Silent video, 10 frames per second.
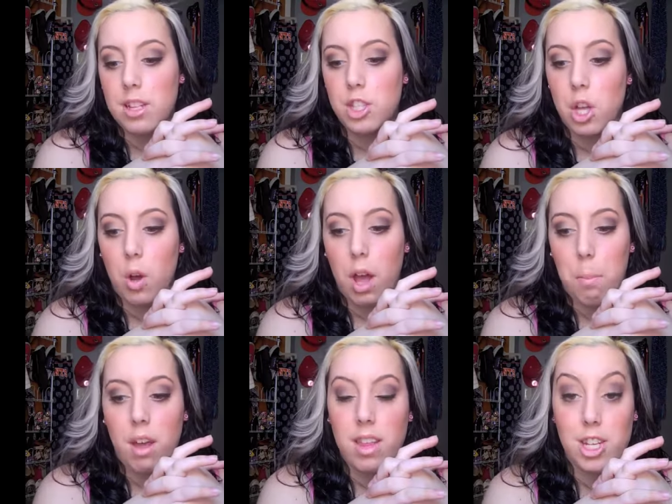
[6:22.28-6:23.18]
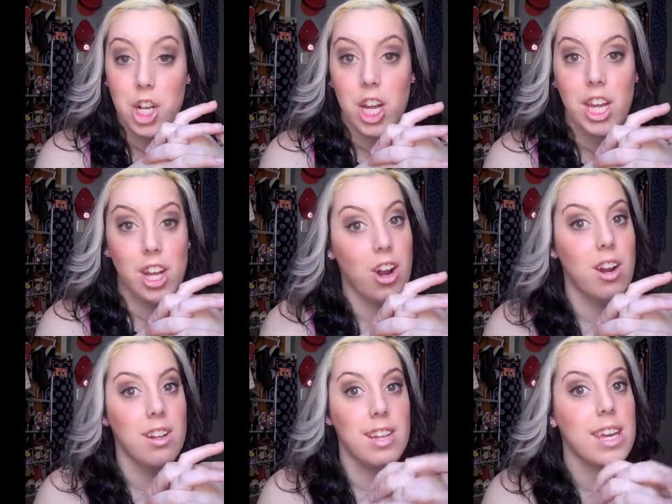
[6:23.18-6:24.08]
and so I'm on that journey
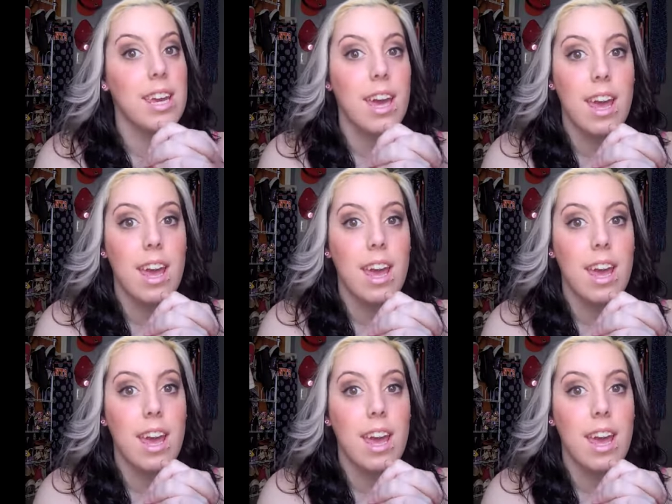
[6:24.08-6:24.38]
currently,